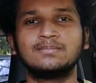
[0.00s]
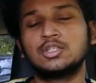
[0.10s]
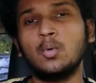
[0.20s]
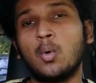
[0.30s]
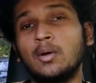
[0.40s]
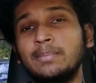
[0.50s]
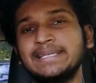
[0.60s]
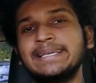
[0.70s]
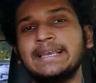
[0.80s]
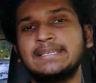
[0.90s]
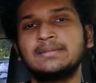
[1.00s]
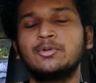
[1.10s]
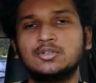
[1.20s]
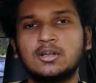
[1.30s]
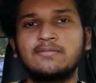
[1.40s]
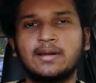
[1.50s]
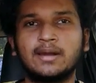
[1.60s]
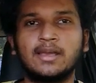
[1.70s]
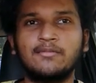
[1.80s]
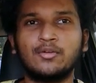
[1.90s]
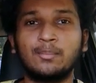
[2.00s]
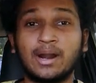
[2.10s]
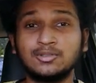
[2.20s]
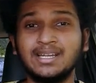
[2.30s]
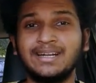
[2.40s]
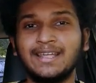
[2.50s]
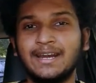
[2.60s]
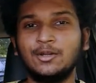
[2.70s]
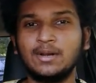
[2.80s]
So what basically is a mutual fund? If you browse the internet,